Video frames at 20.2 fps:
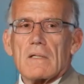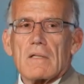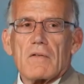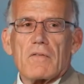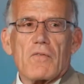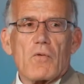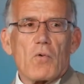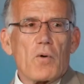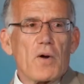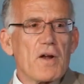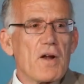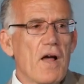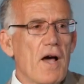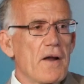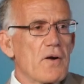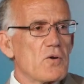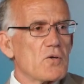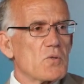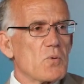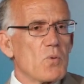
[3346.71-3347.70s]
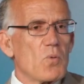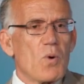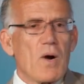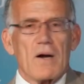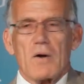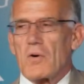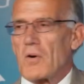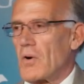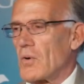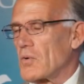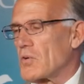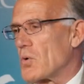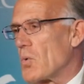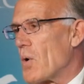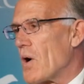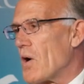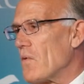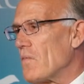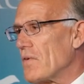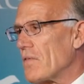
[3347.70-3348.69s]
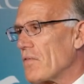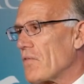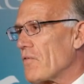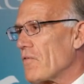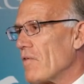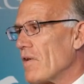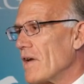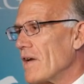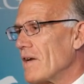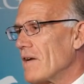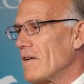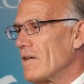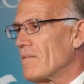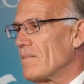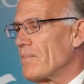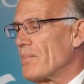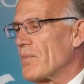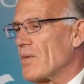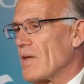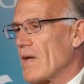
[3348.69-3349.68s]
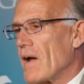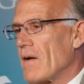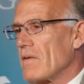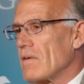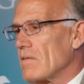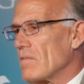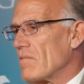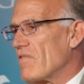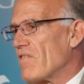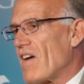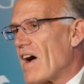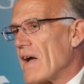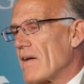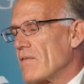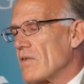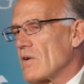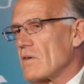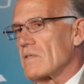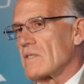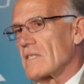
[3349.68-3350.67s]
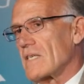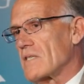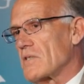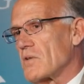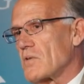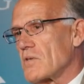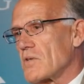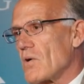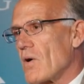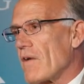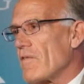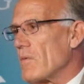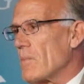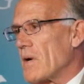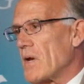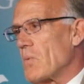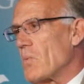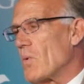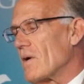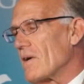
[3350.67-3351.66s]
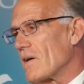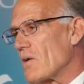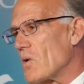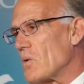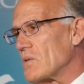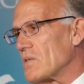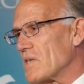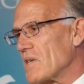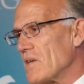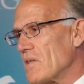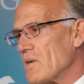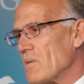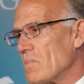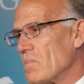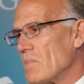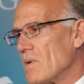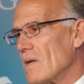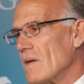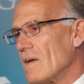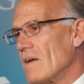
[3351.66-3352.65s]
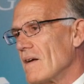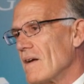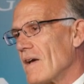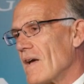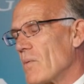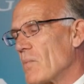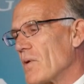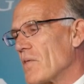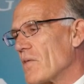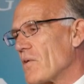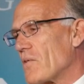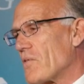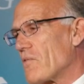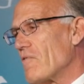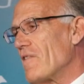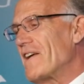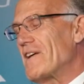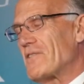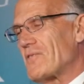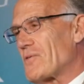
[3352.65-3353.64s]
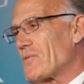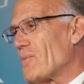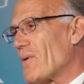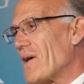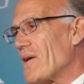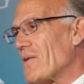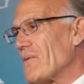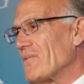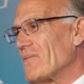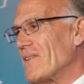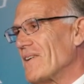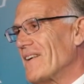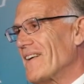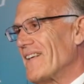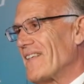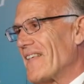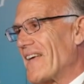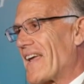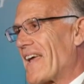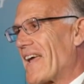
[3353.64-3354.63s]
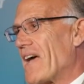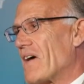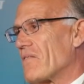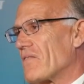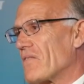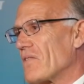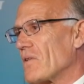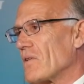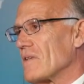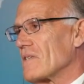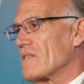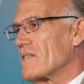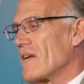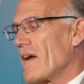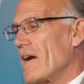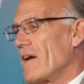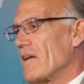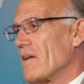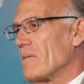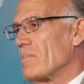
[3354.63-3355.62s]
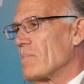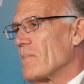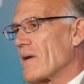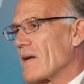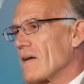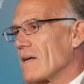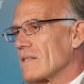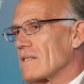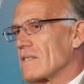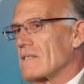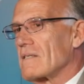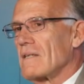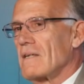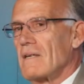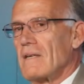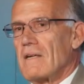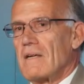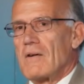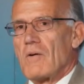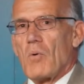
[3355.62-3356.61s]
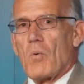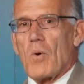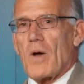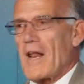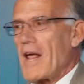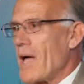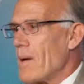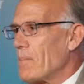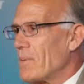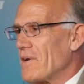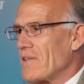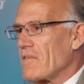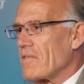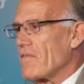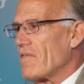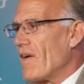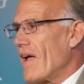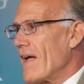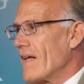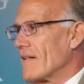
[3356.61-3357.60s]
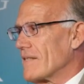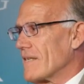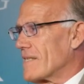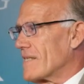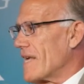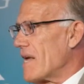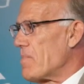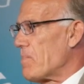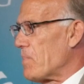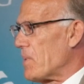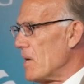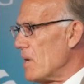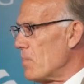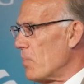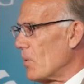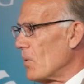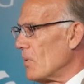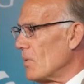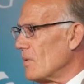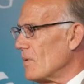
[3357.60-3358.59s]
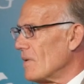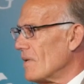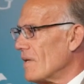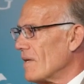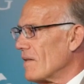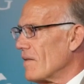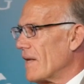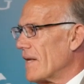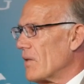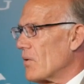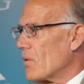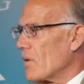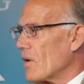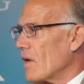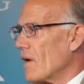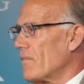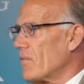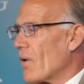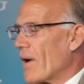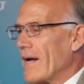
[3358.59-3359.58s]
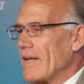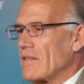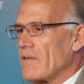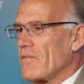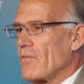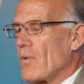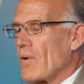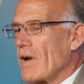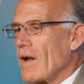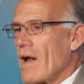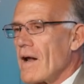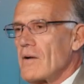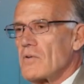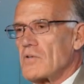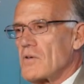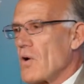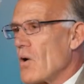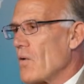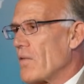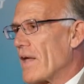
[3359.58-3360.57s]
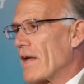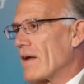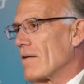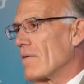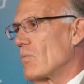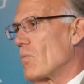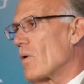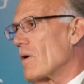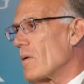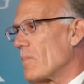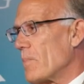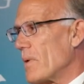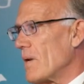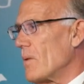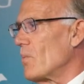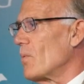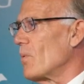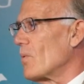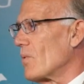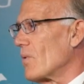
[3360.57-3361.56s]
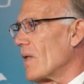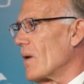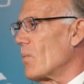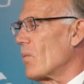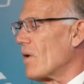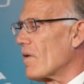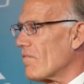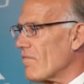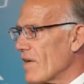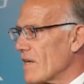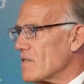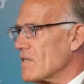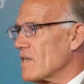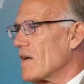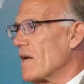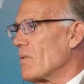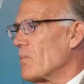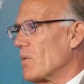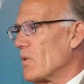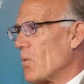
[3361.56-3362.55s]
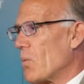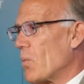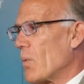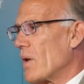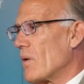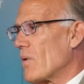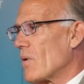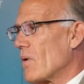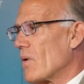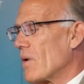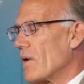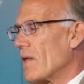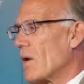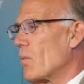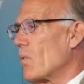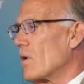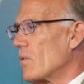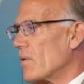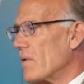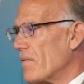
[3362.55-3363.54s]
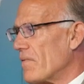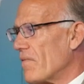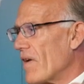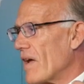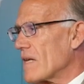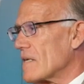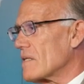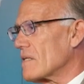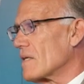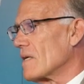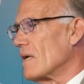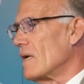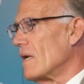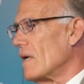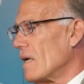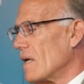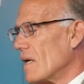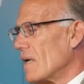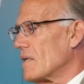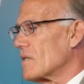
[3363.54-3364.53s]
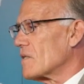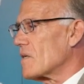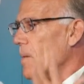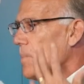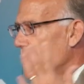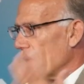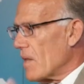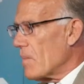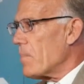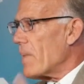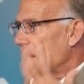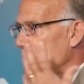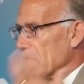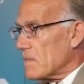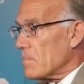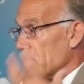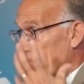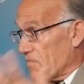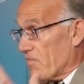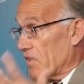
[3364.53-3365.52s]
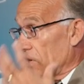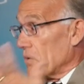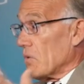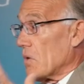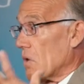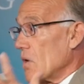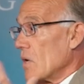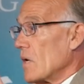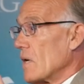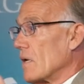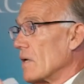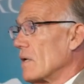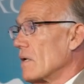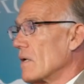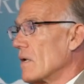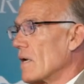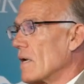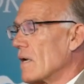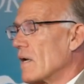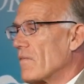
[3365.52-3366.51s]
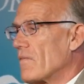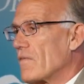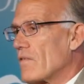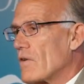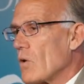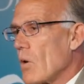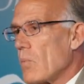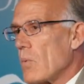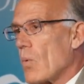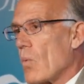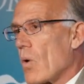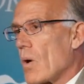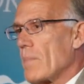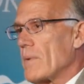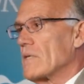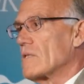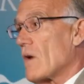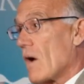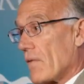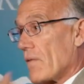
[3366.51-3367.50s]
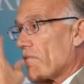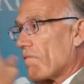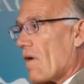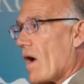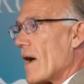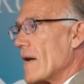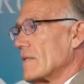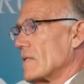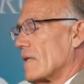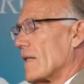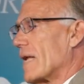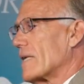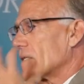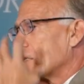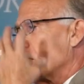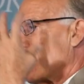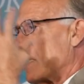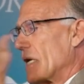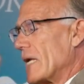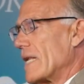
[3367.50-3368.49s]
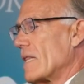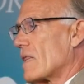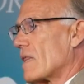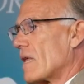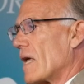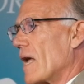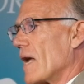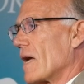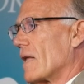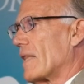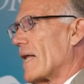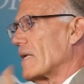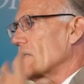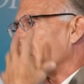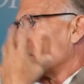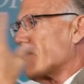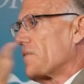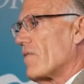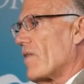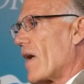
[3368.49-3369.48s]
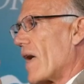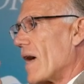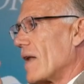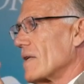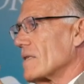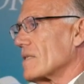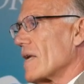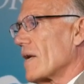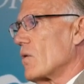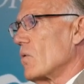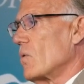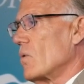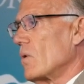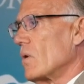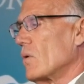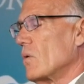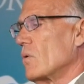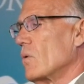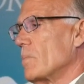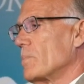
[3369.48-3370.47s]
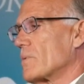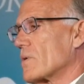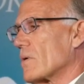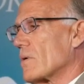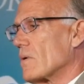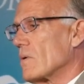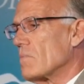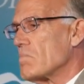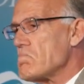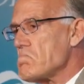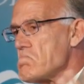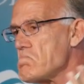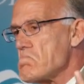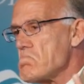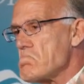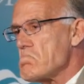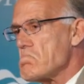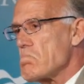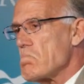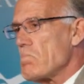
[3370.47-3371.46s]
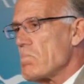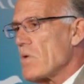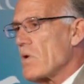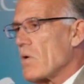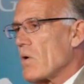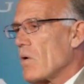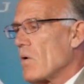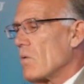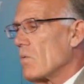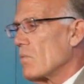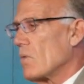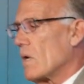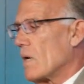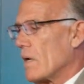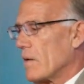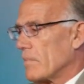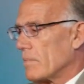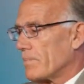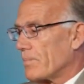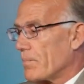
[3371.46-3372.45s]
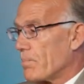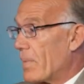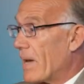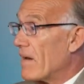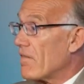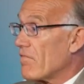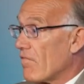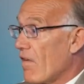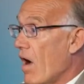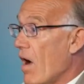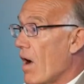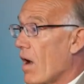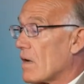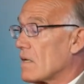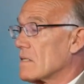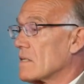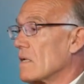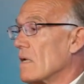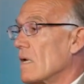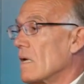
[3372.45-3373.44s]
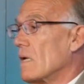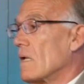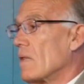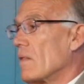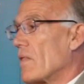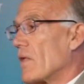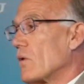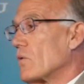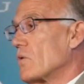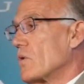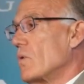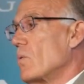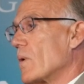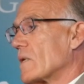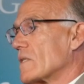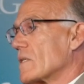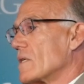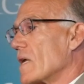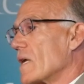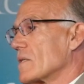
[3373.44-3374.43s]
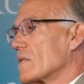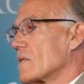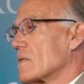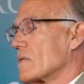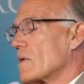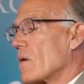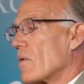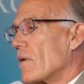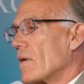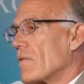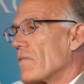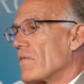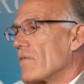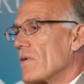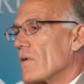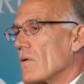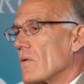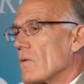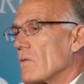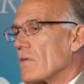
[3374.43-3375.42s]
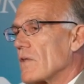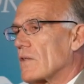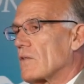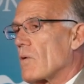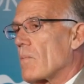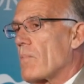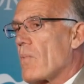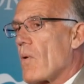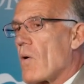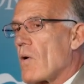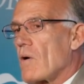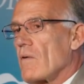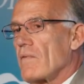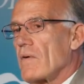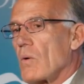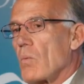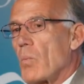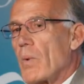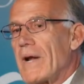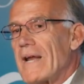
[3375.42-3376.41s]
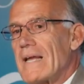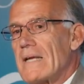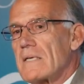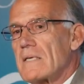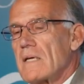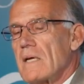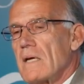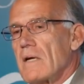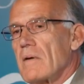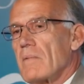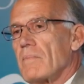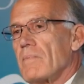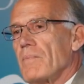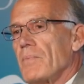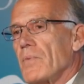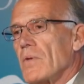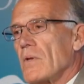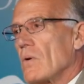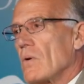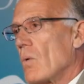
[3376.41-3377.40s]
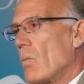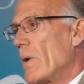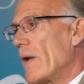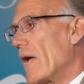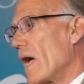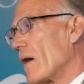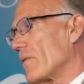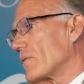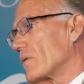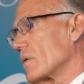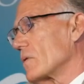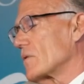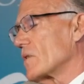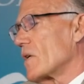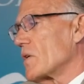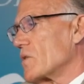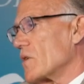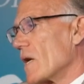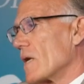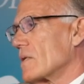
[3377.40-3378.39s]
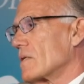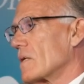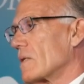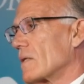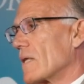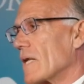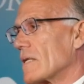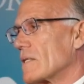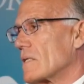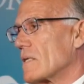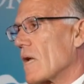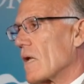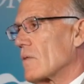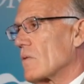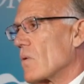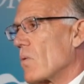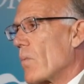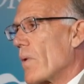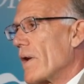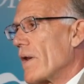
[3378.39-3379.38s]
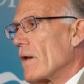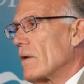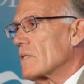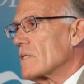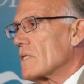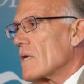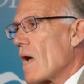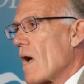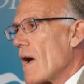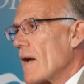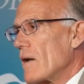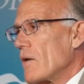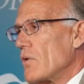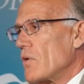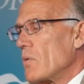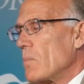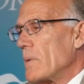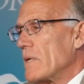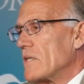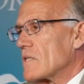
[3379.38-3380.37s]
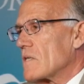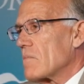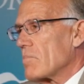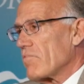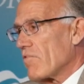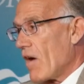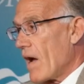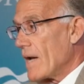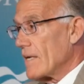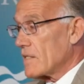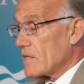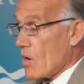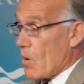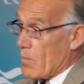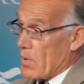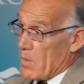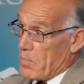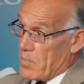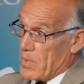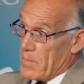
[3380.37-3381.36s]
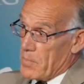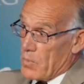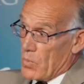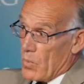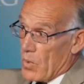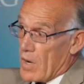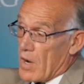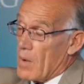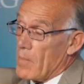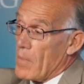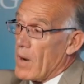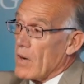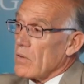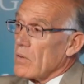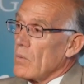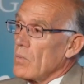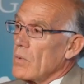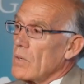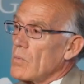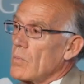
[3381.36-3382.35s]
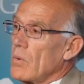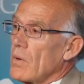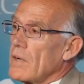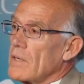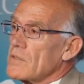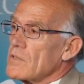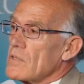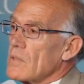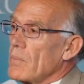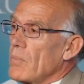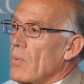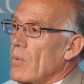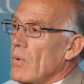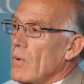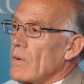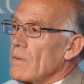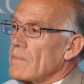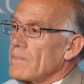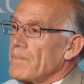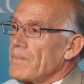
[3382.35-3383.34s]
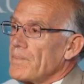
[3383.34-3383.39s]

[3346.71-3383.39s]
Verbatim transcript: the 49ers were, I don't know, 12 and 3 five years, six years ago, everybody wanted to go see them. And when they're three and 12, they can't fill the stadium because what happened to the fans? The same people. They either love or hate the 49ers. No, they want to be, they want to resonate with a winner and they to invest in something that makes them feel good. And if global warming's on the rise and that's the neat thing and that's the fad, it's like hula hoops or, you know, um, pet rocks. They'll do what's necessary to feel that they're part of a winning team we have to suggest that that's not the winning side, and you'll be surprised how many people will come out of the woodwork and support.